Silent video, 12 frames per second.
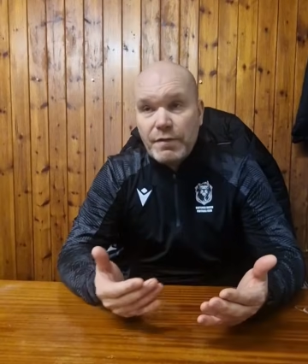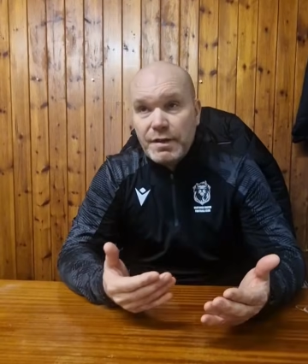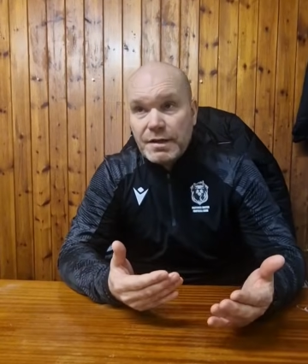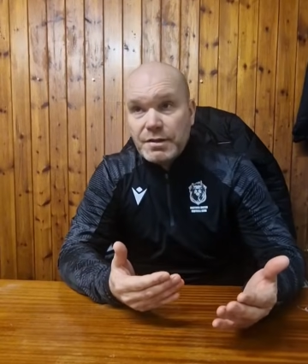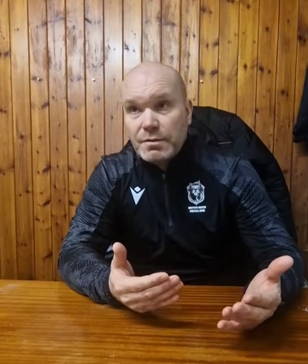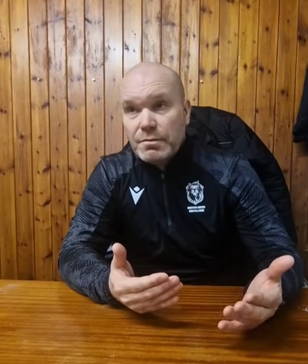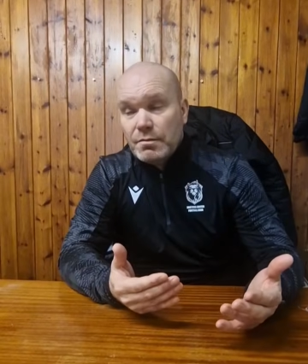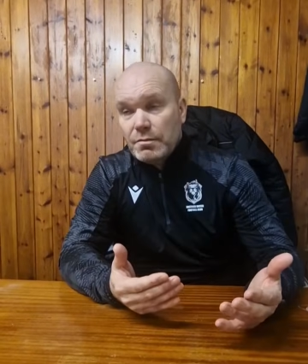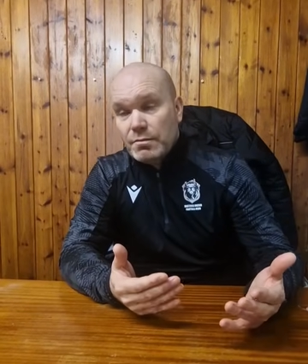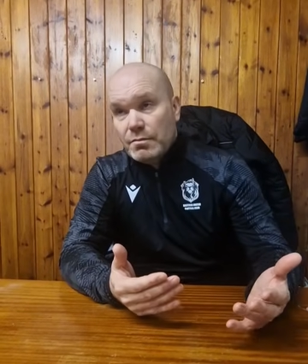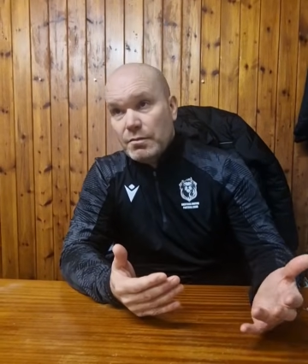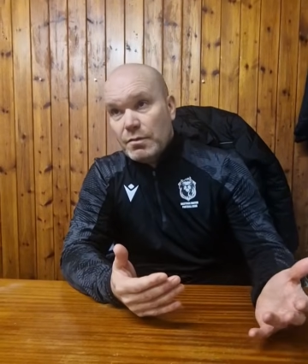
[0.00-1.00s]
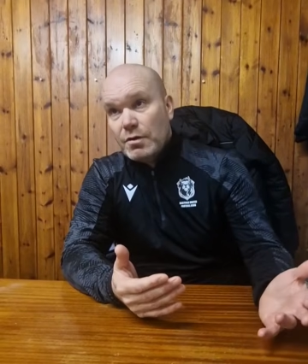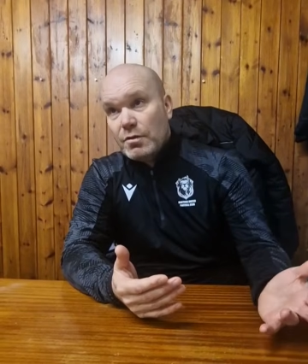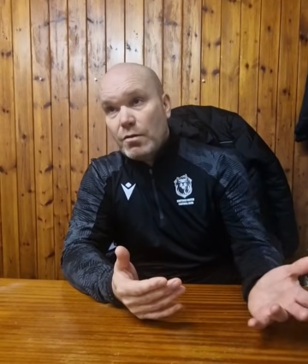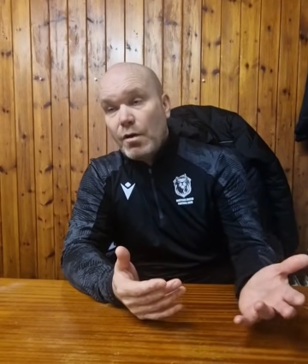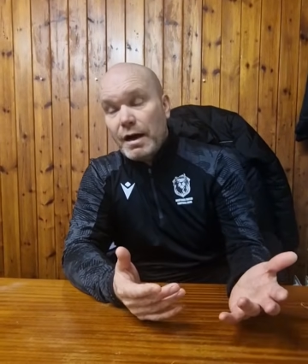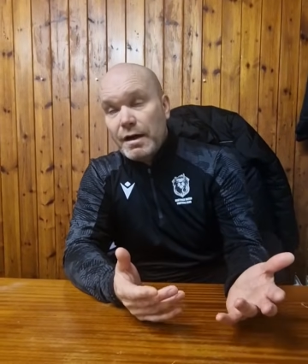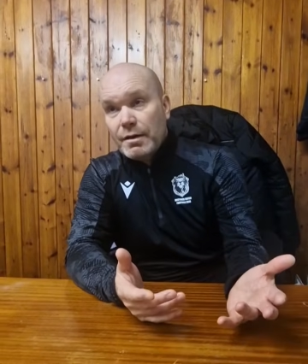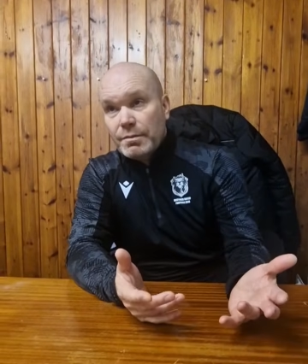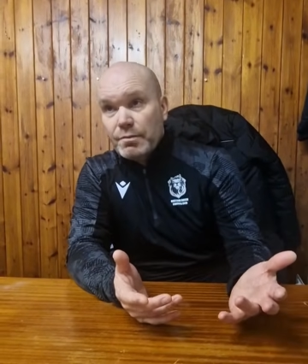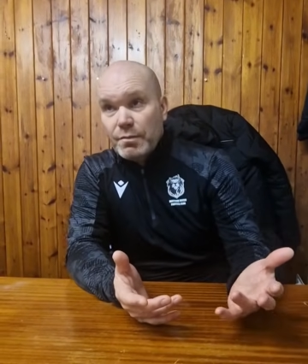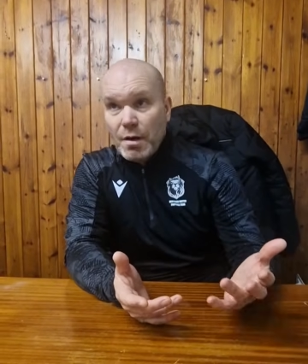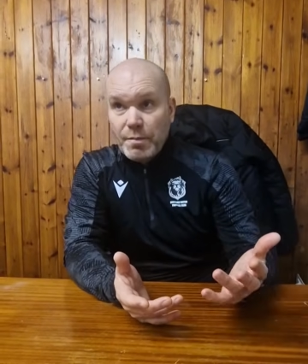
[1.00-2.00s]
think that's quite a
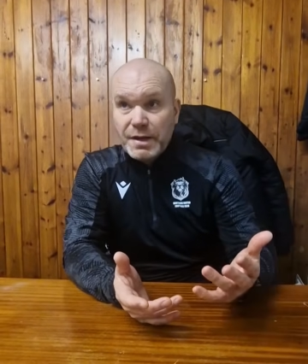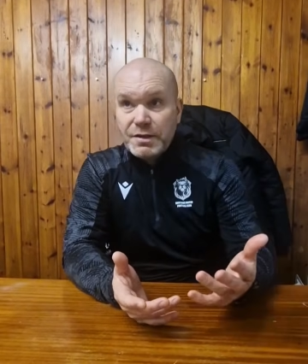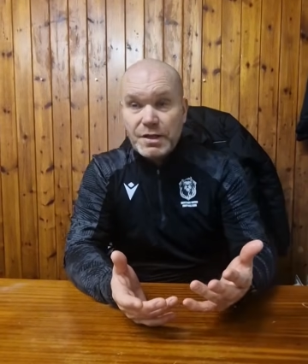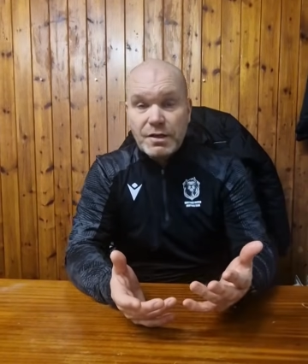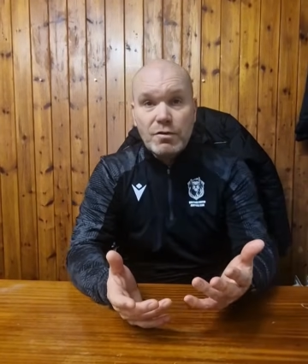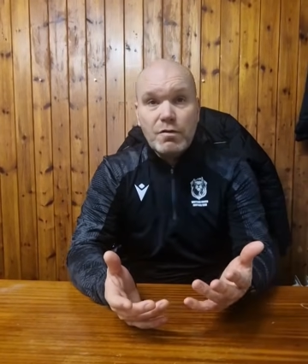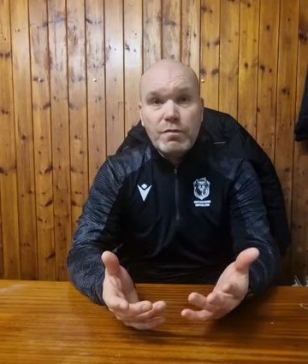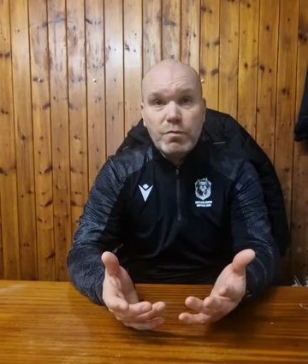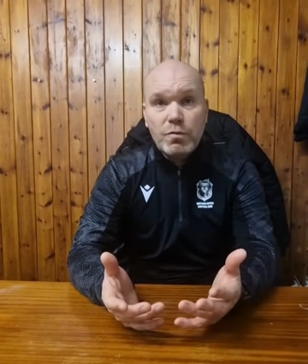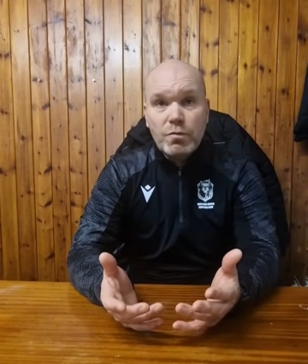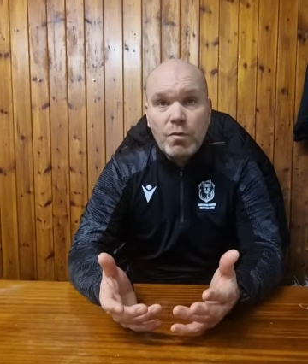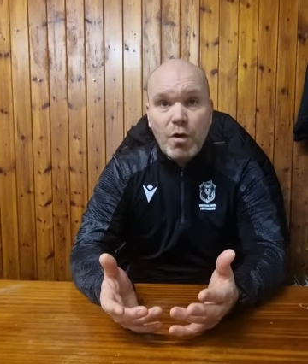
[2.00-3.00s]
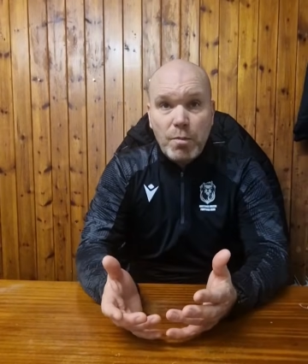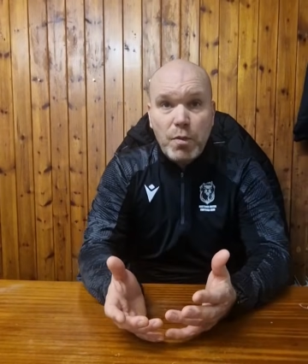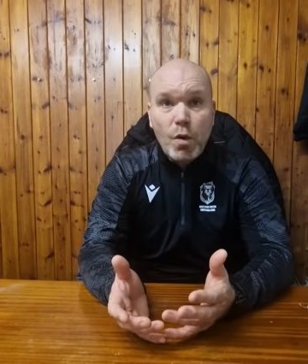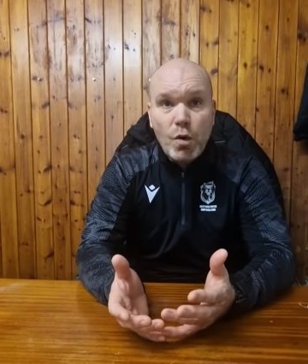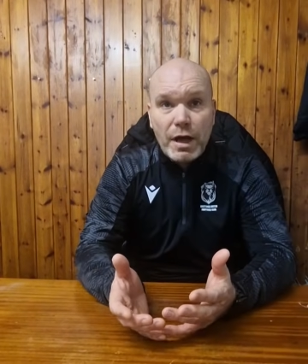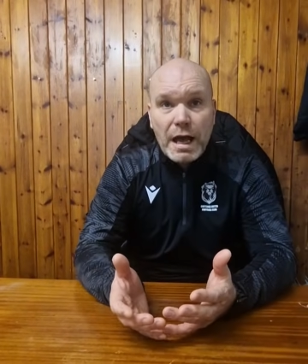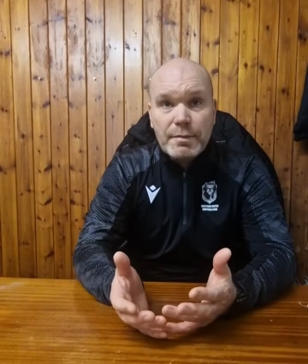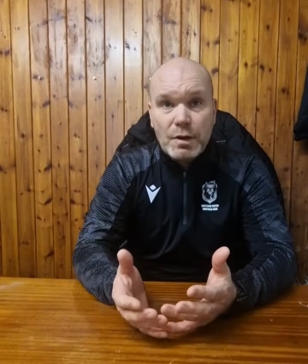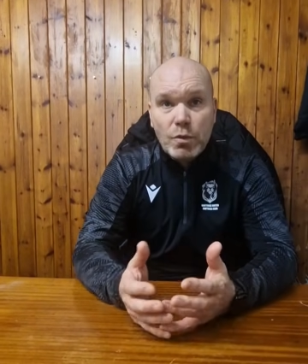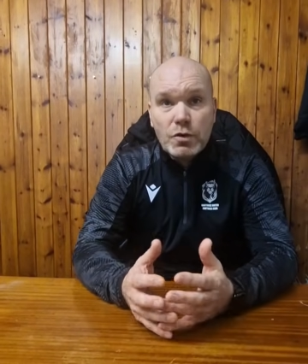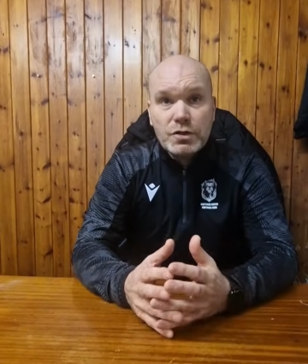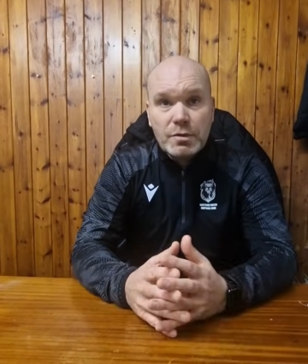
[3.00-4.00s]
big signal of what a poor game
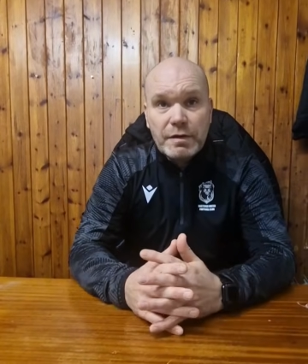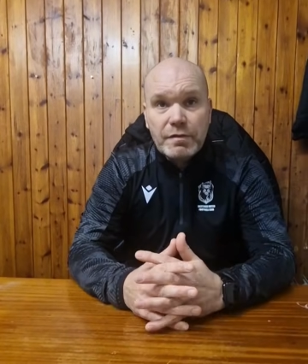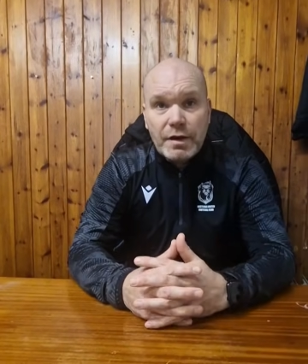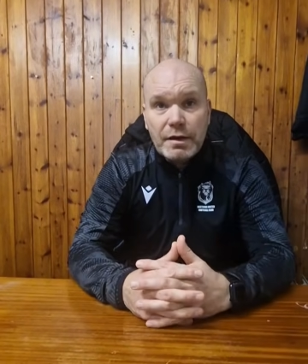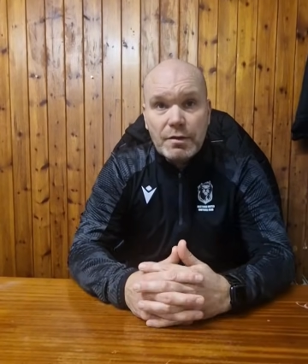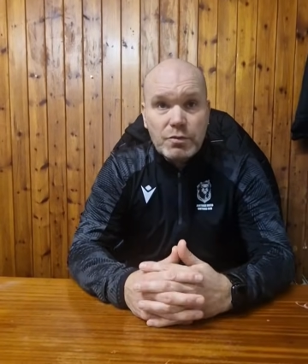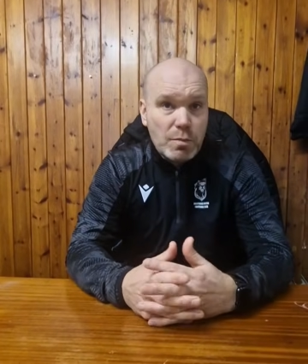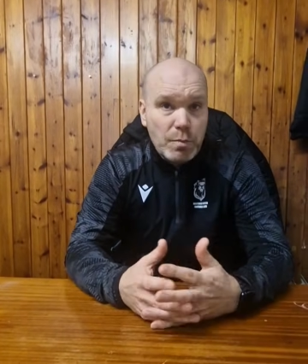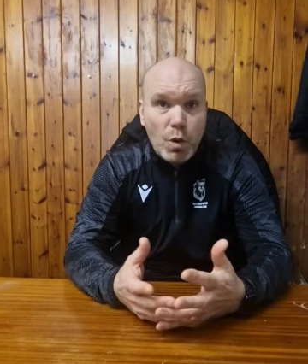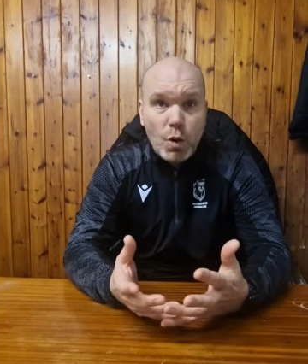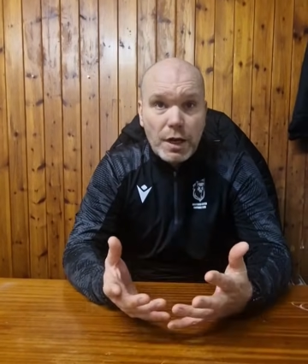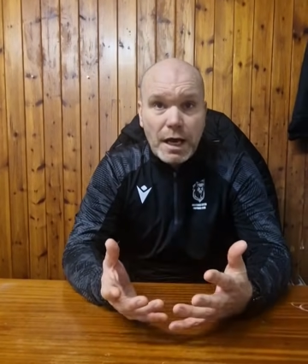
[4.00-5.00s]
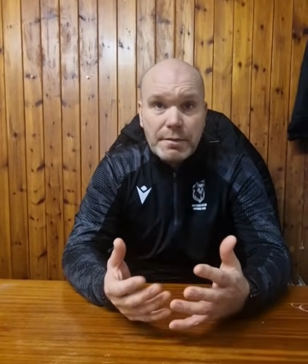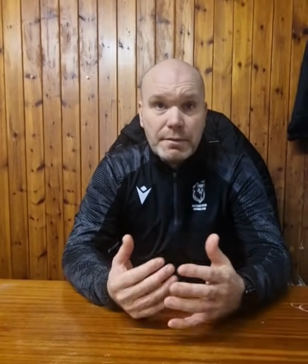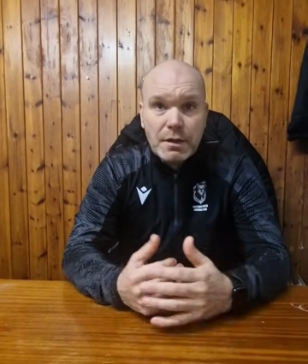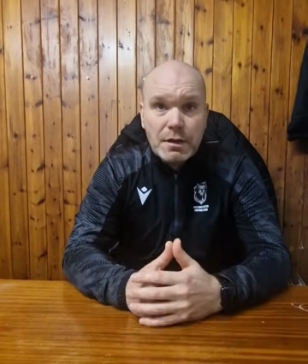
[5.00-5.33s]
it was. To be fair, it was a poor game.